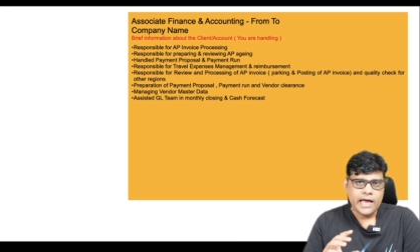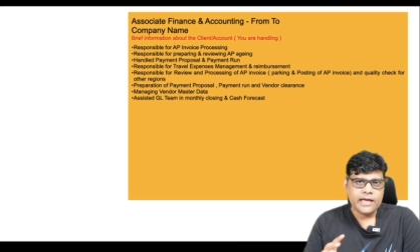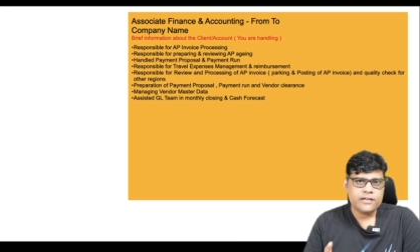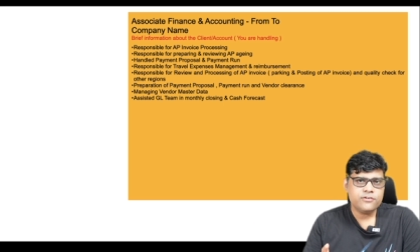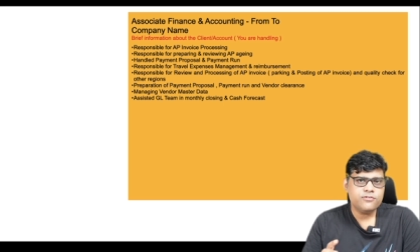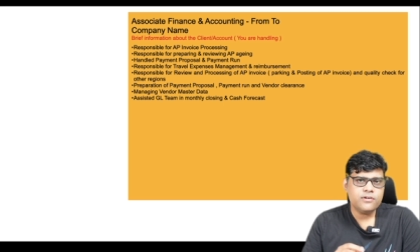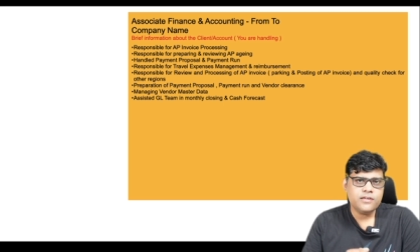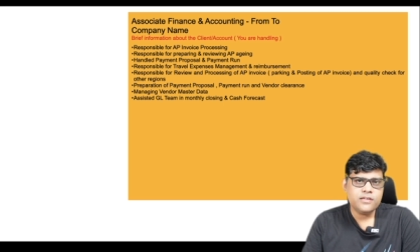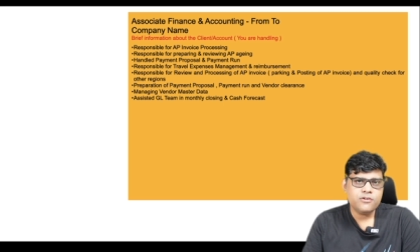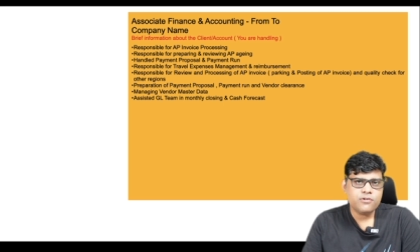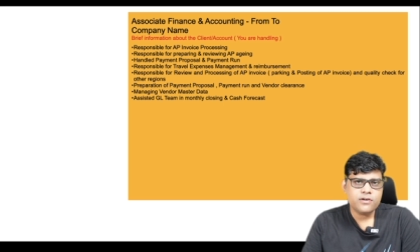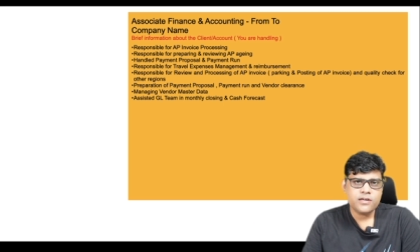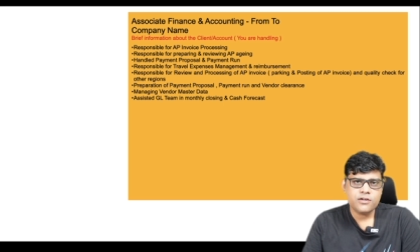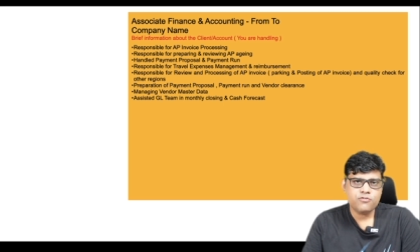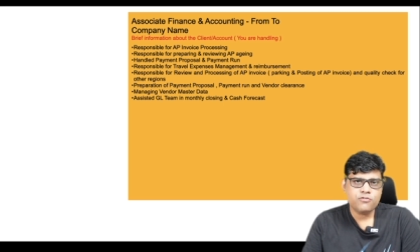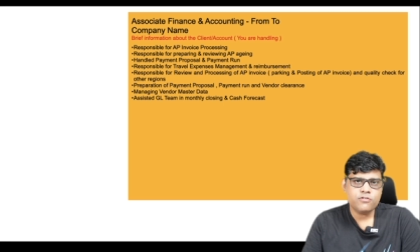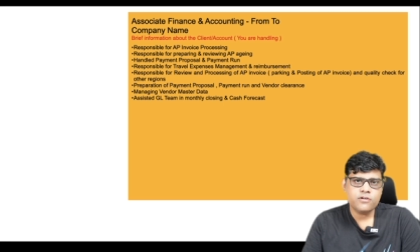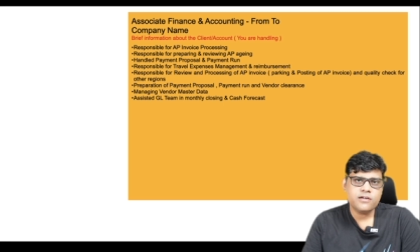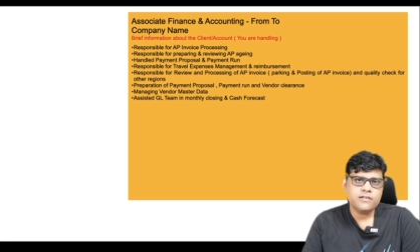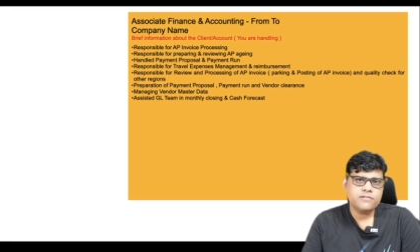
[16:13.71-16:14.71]
actually your
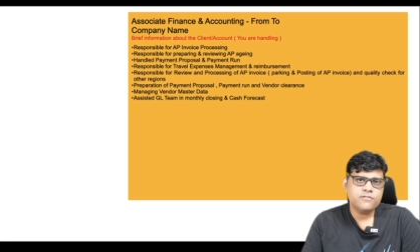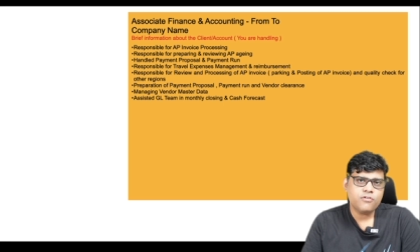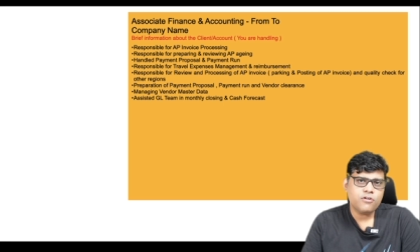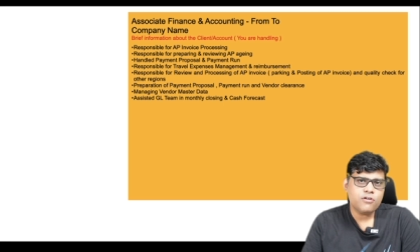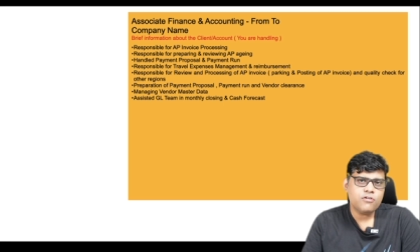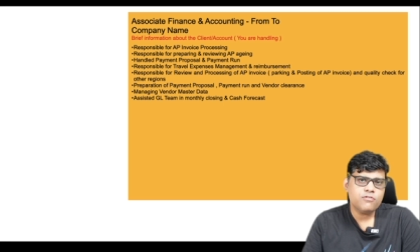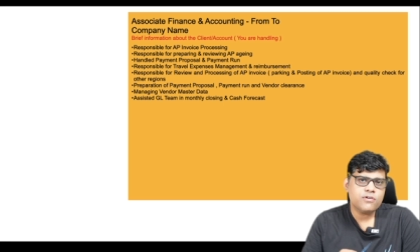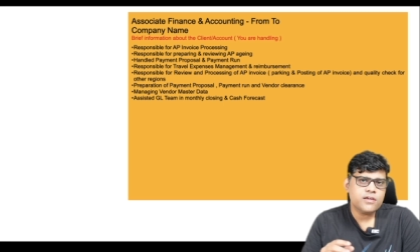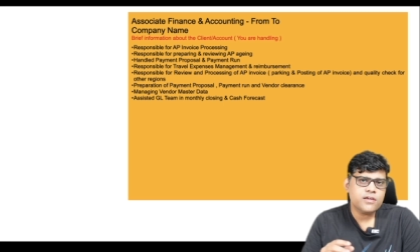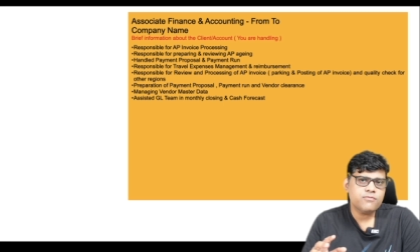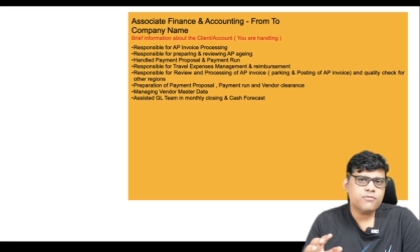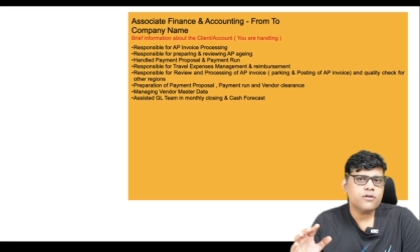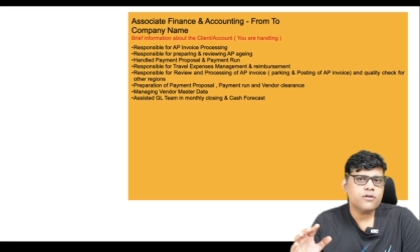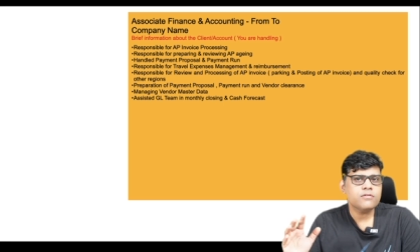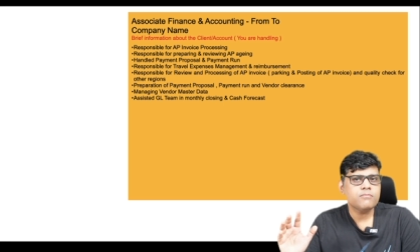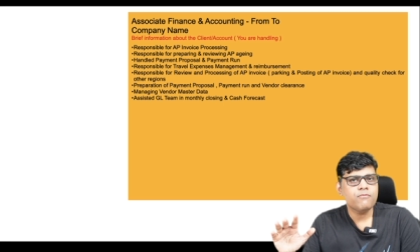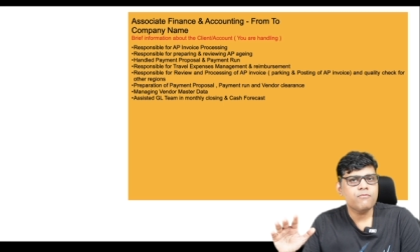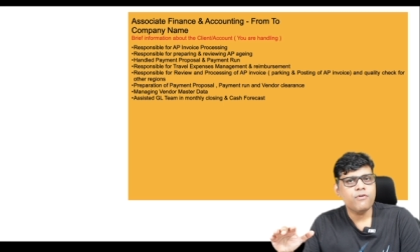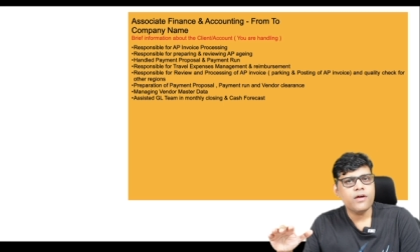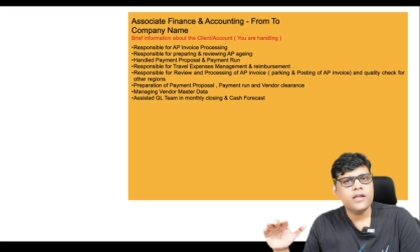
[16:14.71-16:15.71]
recruiter is not looking for
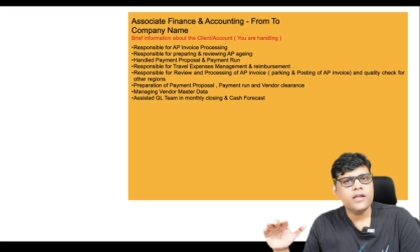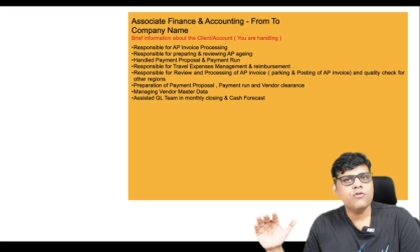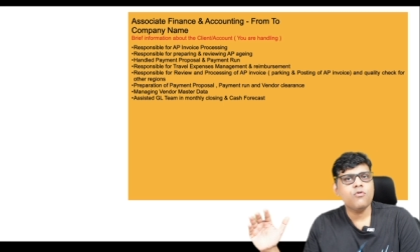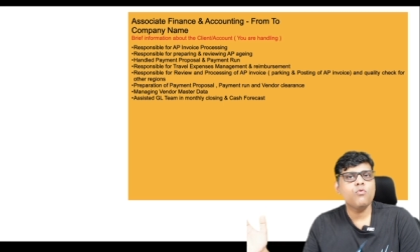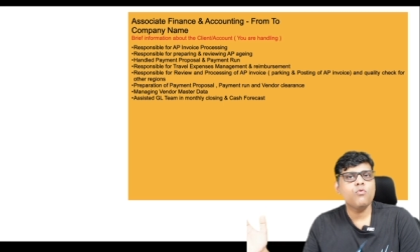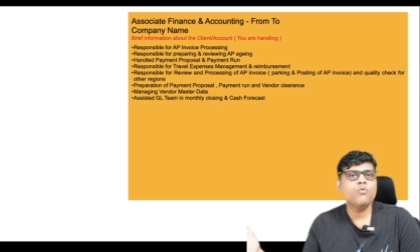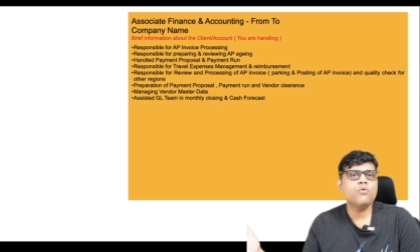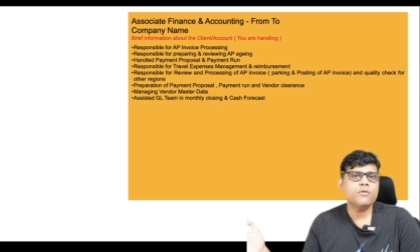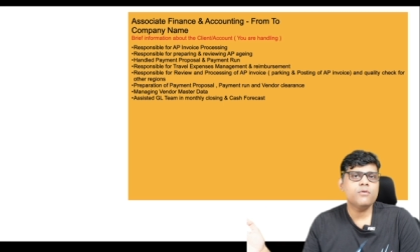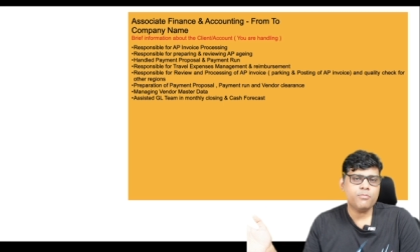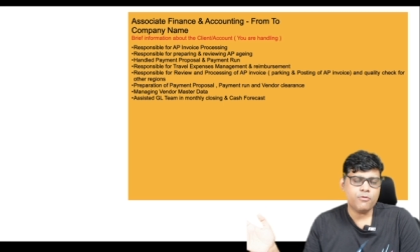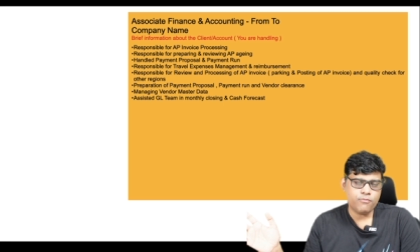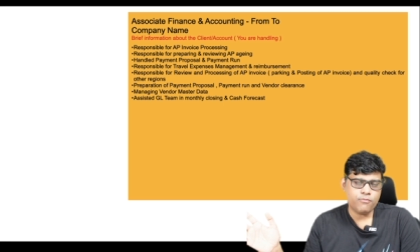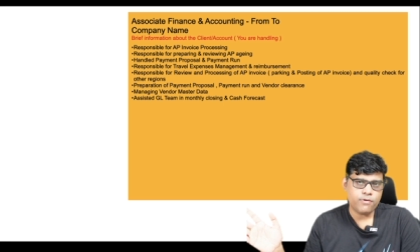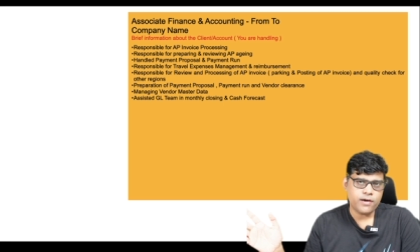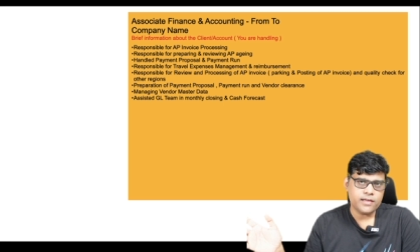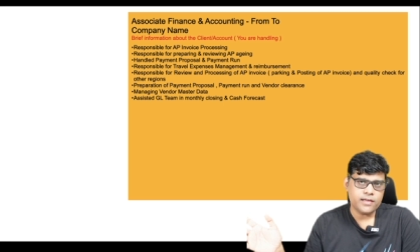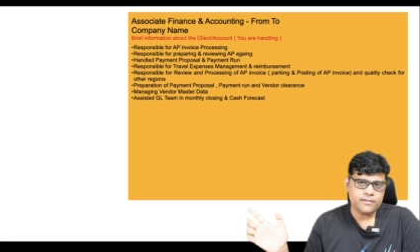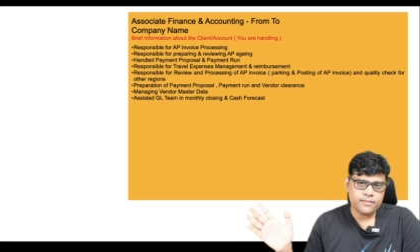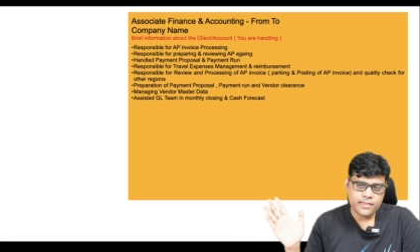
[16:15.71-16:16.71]
very old
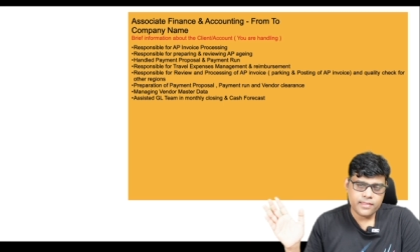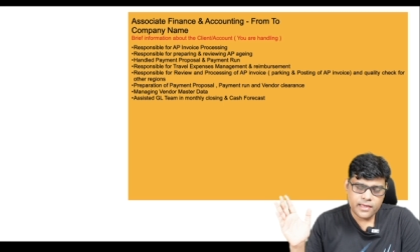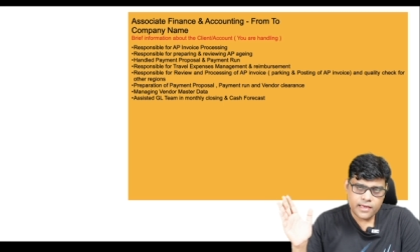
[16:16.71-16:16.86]
profile